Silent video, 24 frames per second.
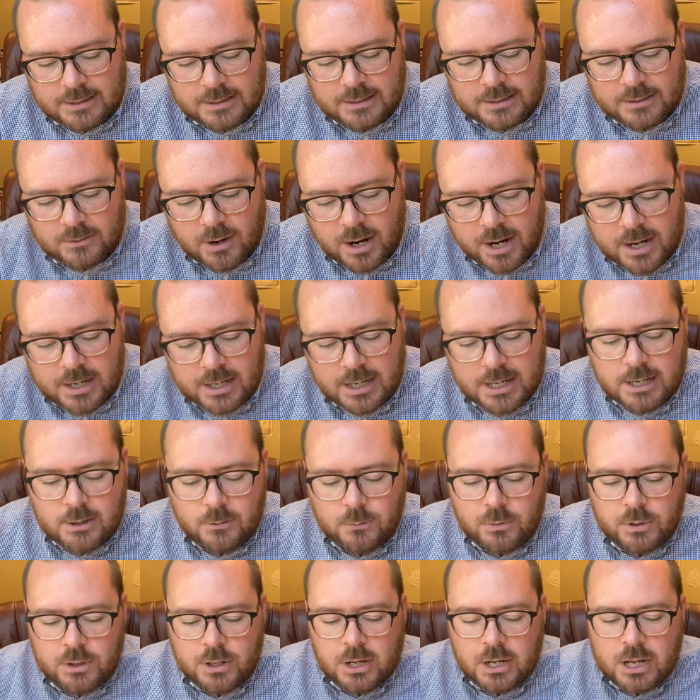right? He,
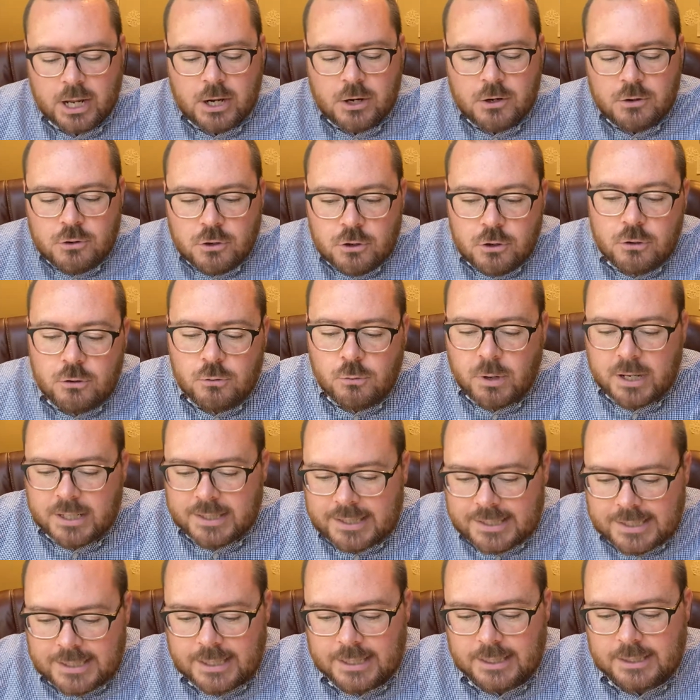he knew what
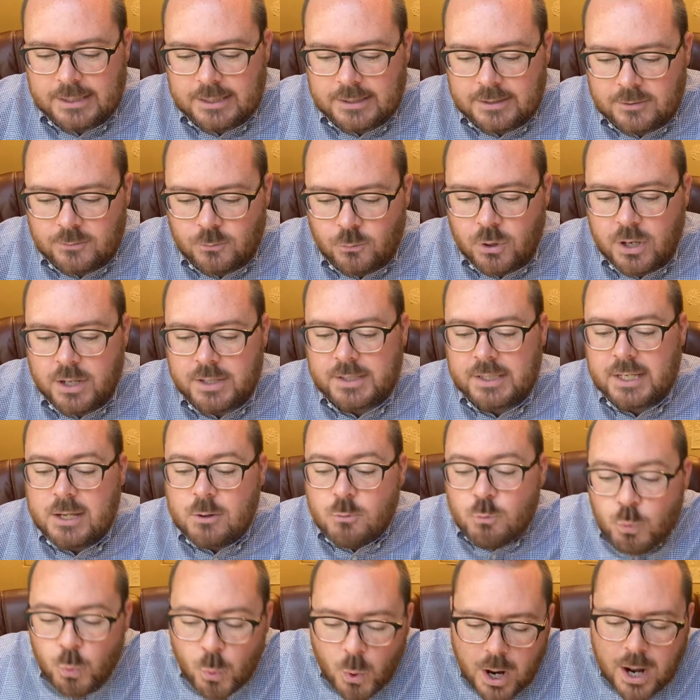sickness was. He
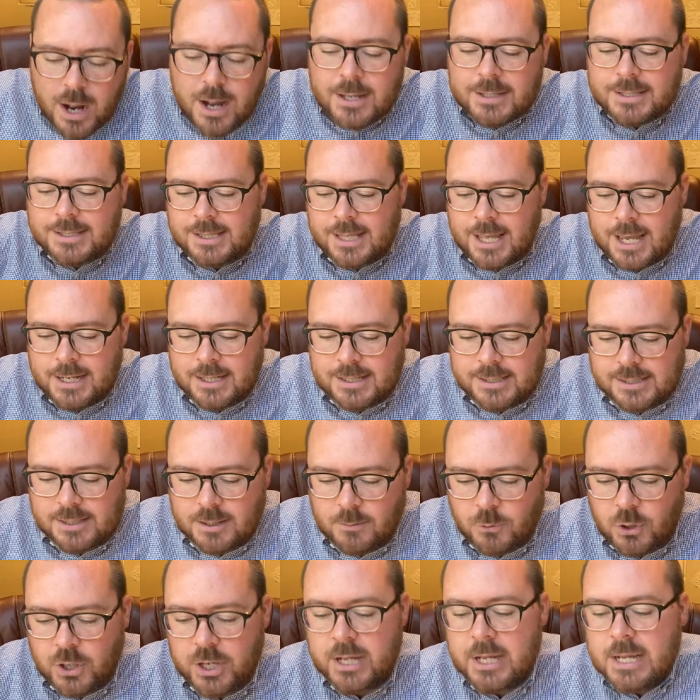was like
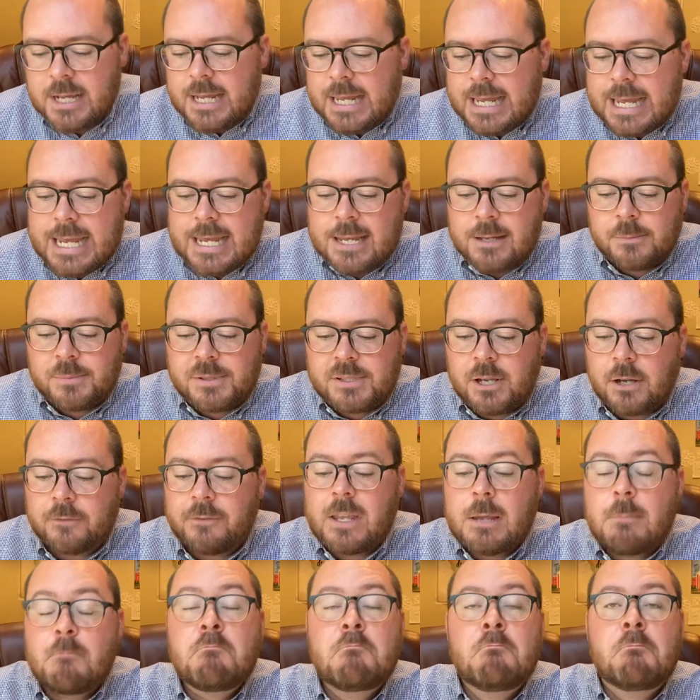someone. He himself,
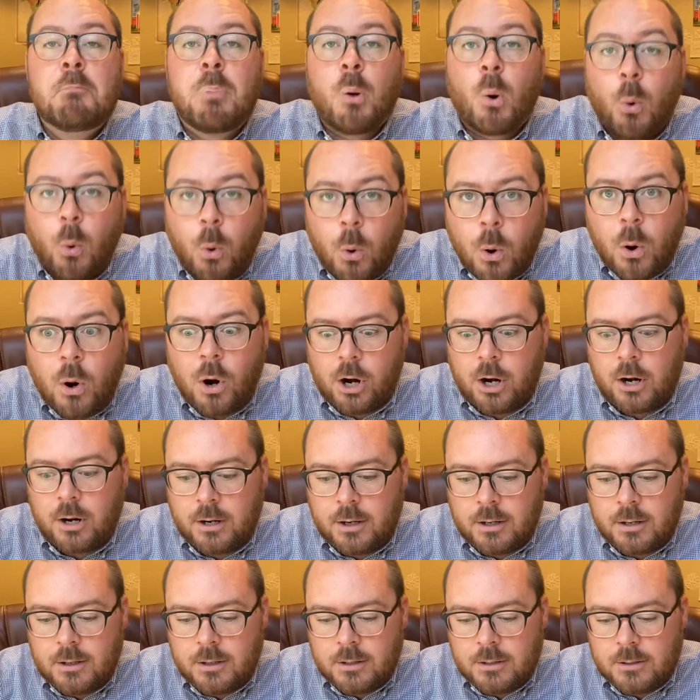he bore
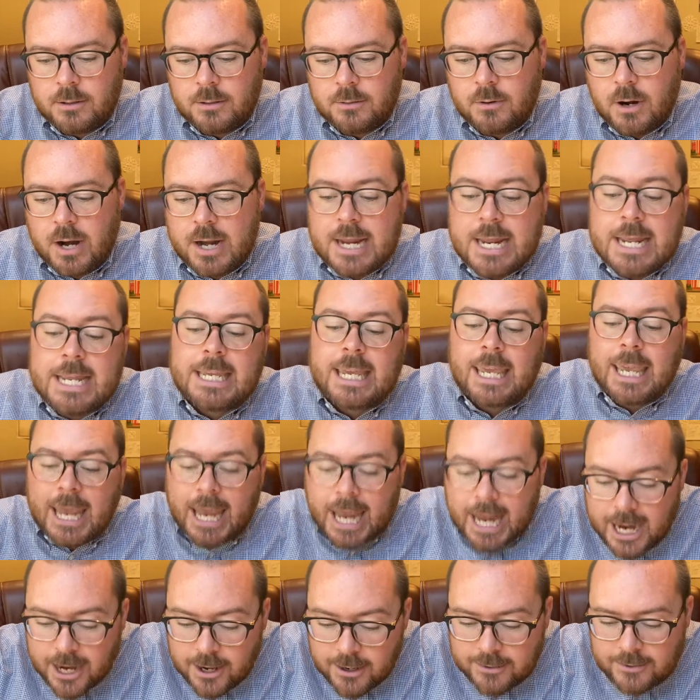right? He
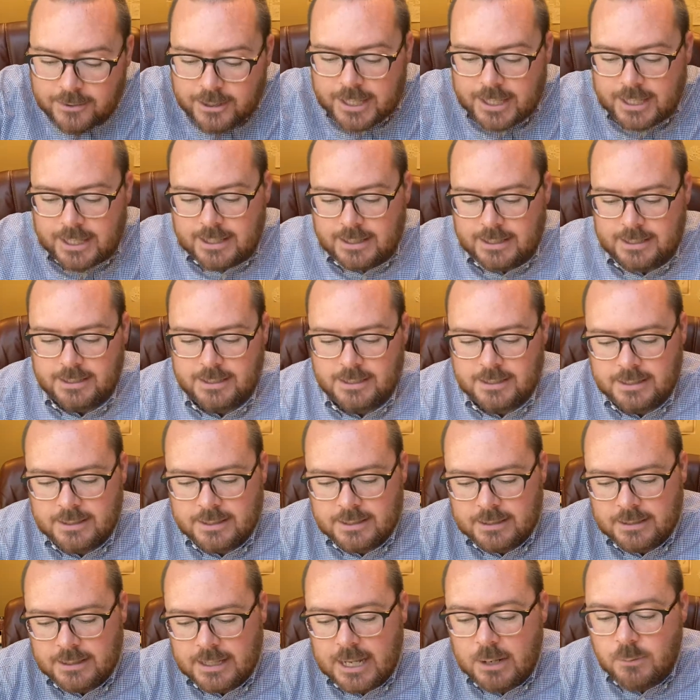carried.
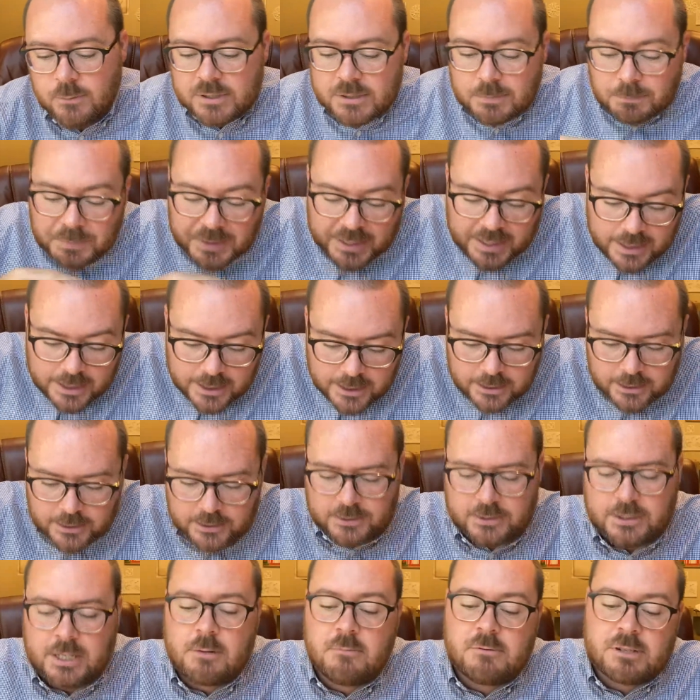He was
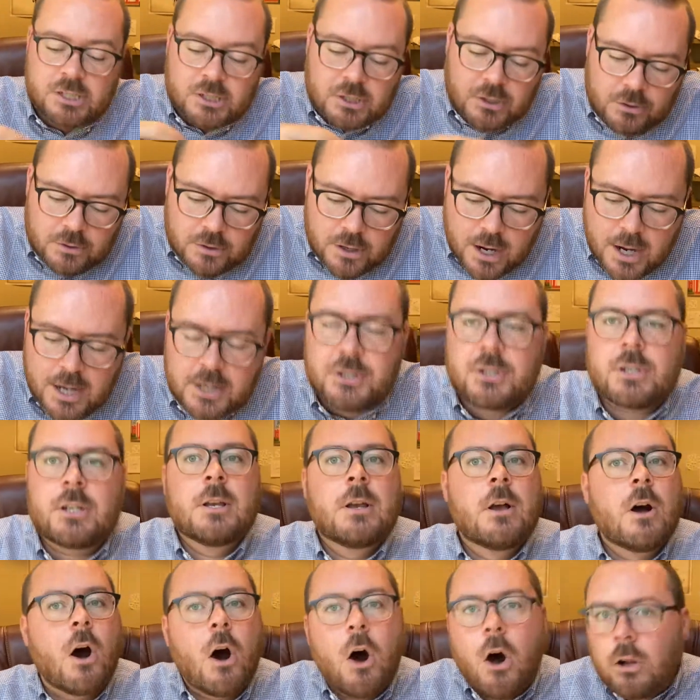pierced. He was crushed.
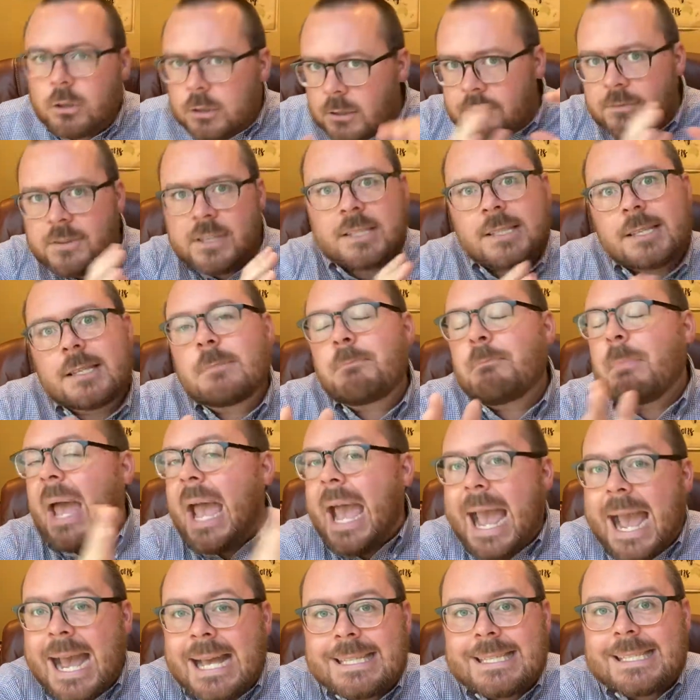All of this is
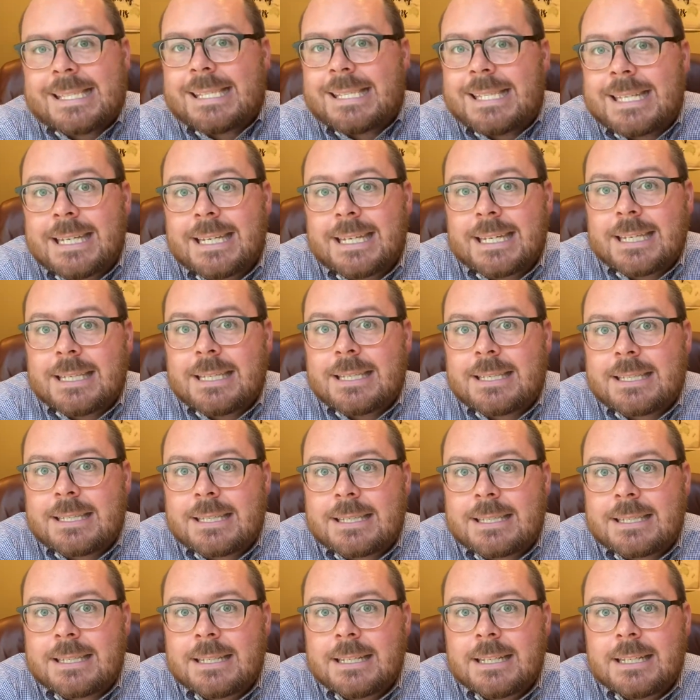past
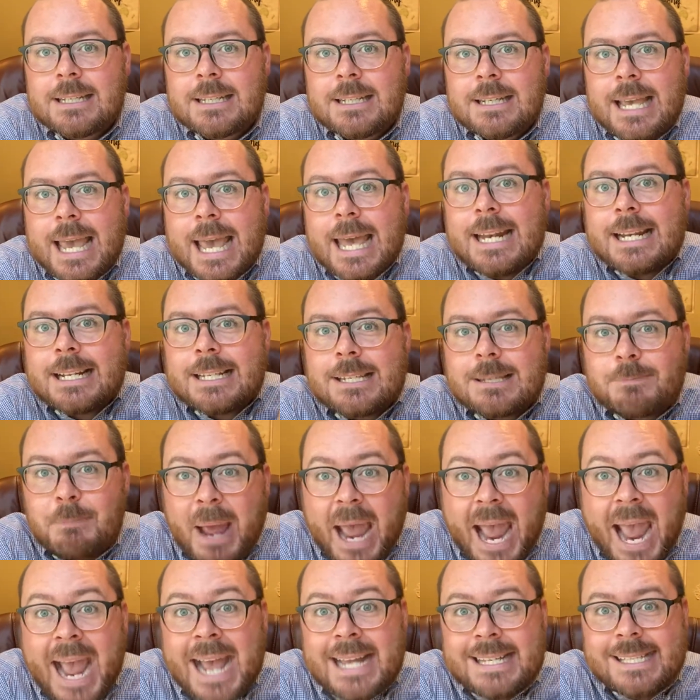tense, and it's
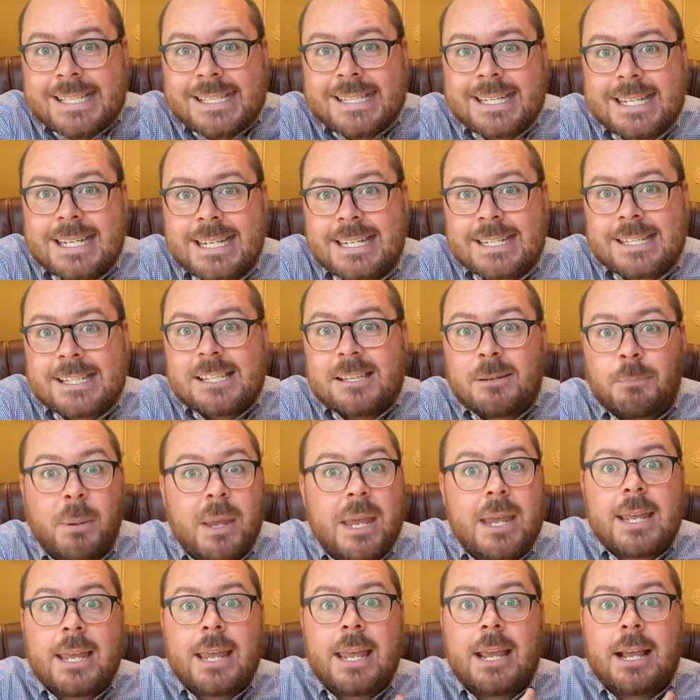past tense
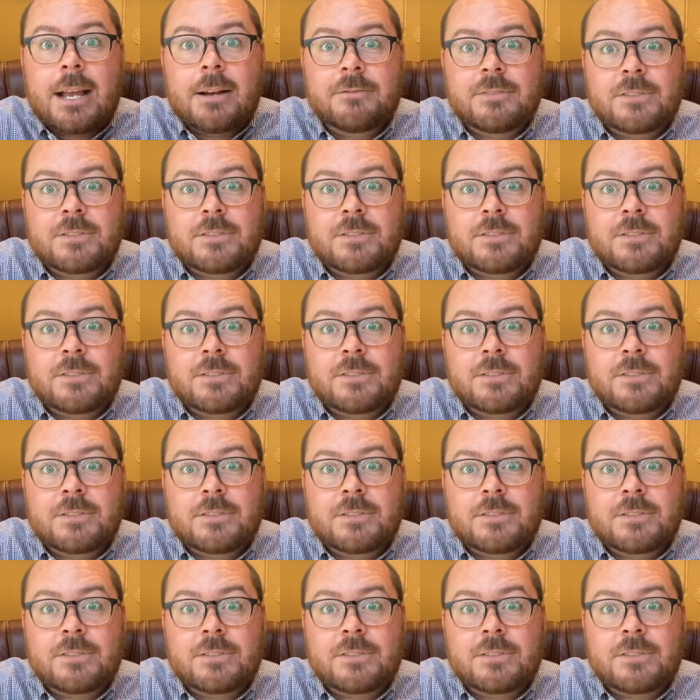speaking of